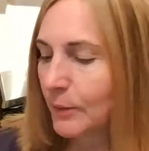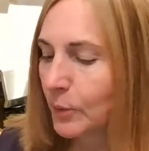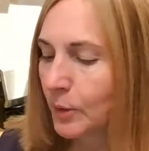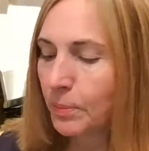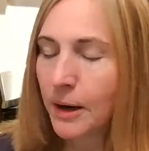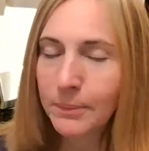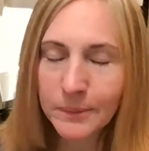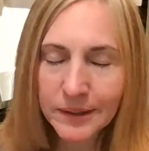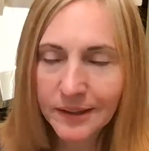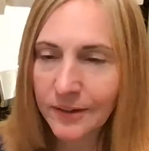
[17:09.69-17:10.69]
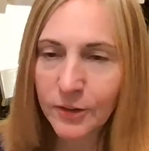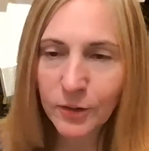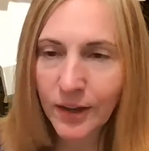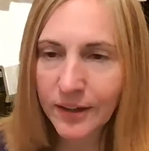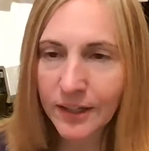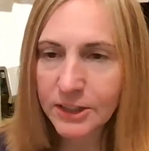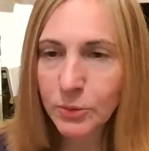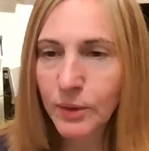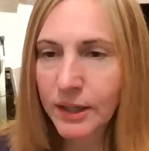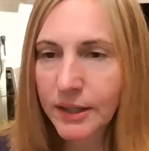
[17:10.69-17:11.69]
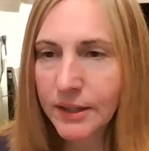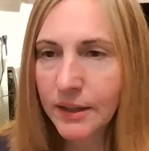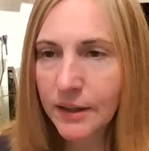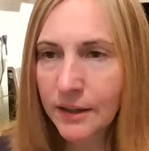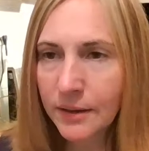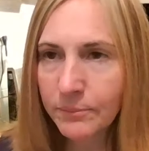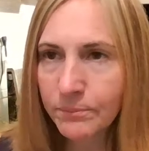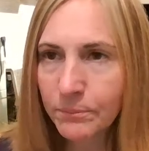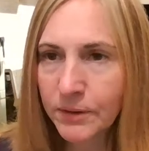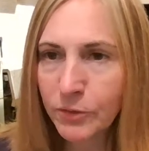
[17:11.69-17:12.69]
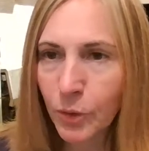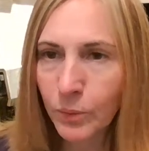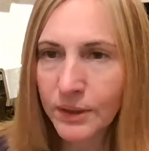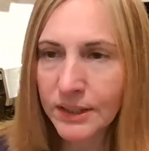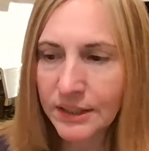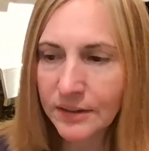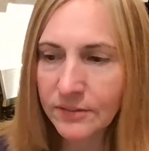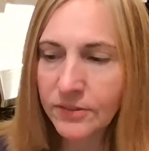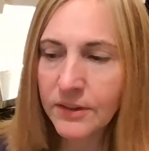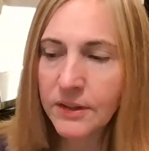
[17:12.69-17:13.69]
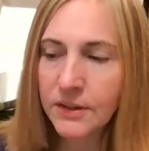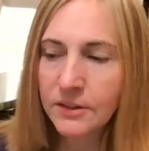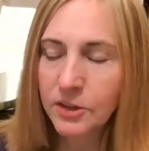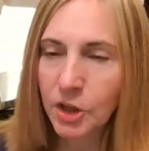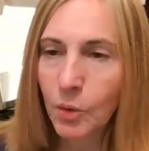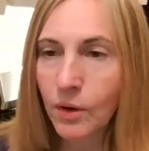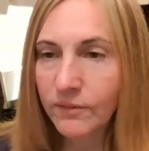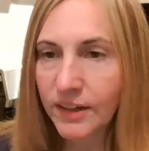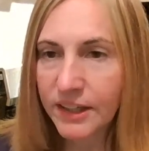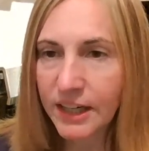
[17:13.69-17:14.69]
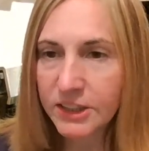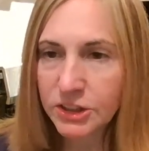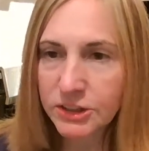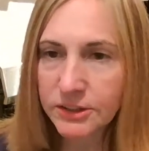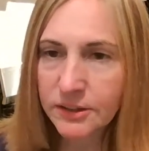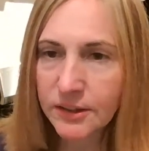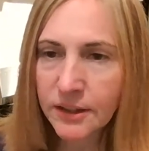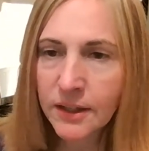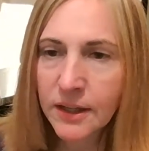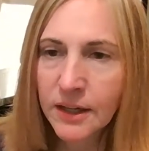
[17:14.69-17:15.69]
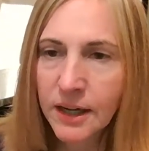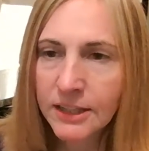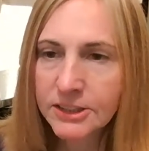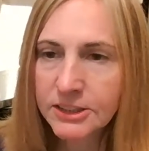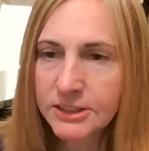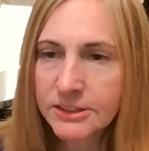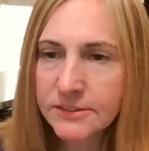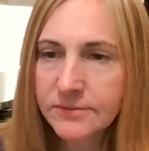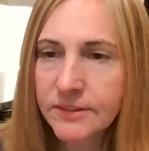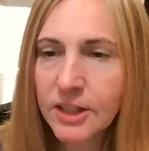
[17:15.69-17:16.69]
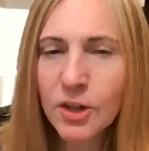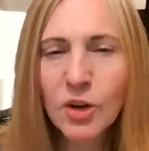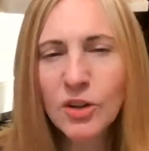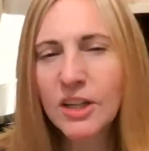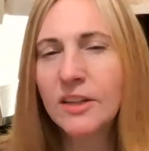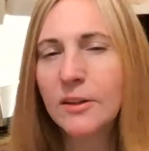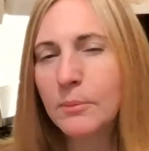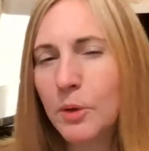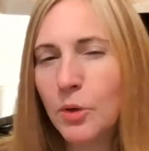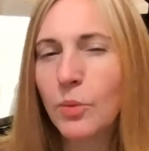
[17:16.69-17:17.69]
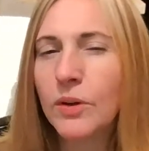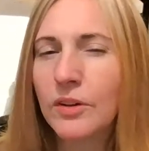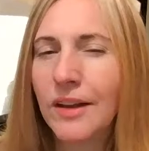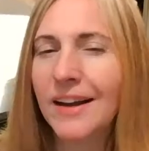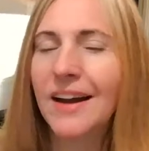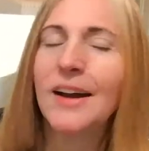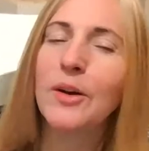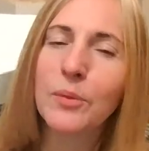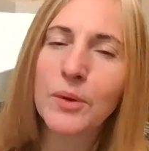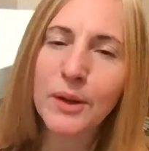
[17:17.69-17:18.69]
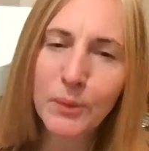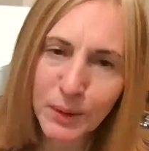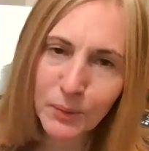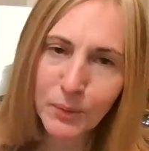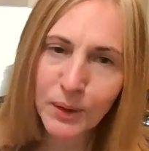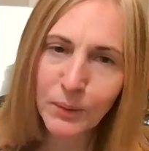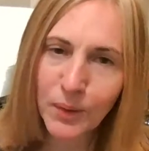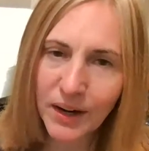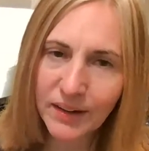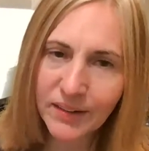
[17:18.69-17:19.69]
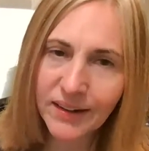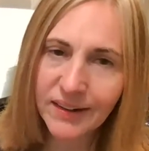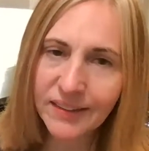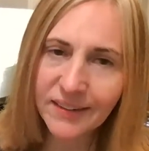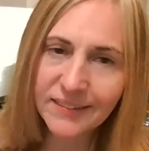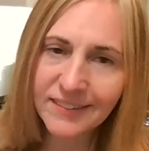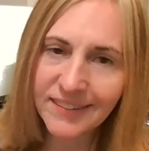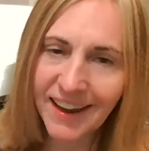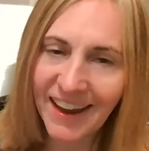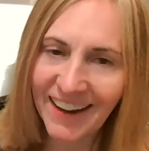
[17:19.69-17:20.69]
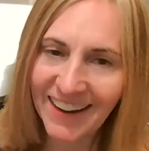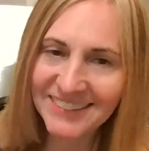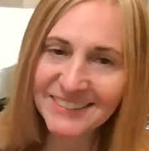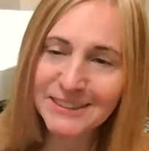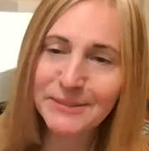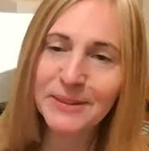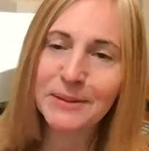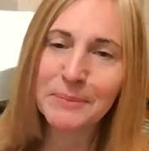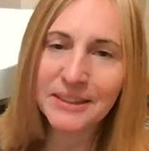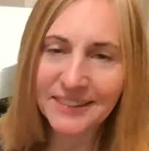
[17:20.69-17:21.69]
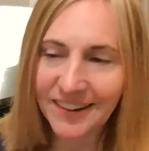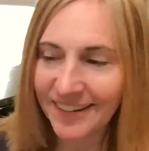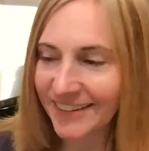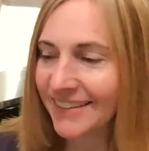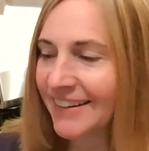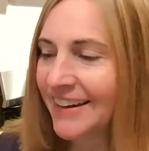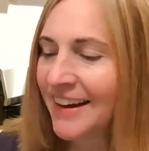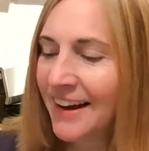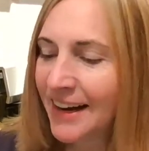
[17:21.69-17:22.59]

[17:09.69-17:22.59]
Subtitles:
We're probably going to do that next week before we leave to go on vacation. I just, you get in the mood where you're like, I don't really want to rewire anything today. I just want to be done.